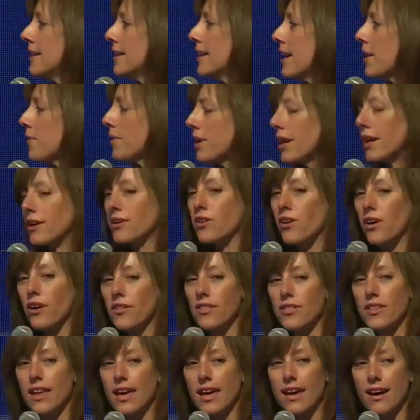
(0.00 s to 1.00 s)
when I
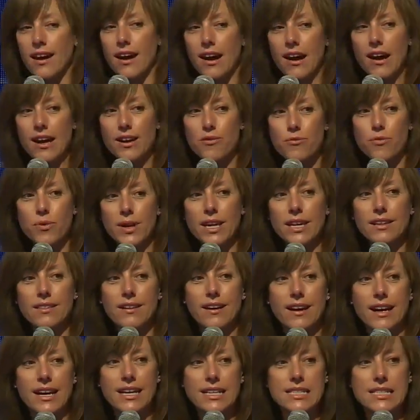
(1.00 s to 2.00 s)
got there, I
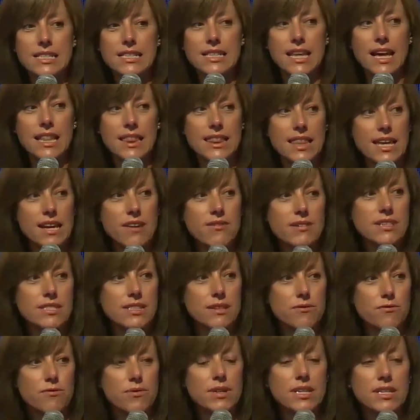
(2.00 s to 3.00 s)
realized that there is
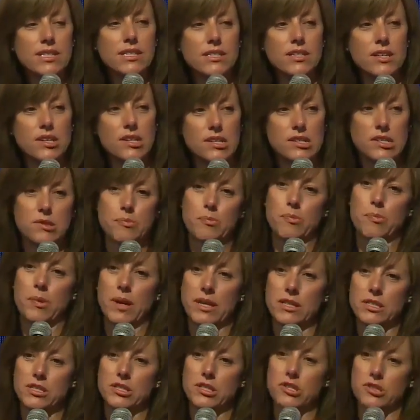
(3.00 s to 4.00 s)
a research
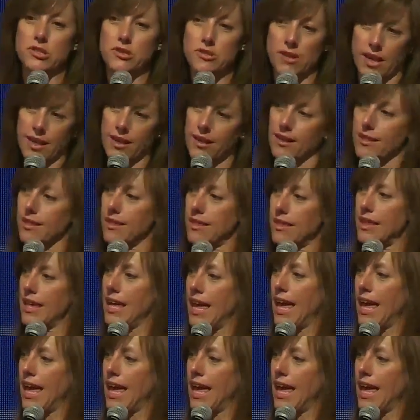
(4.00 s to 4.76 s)
bench strength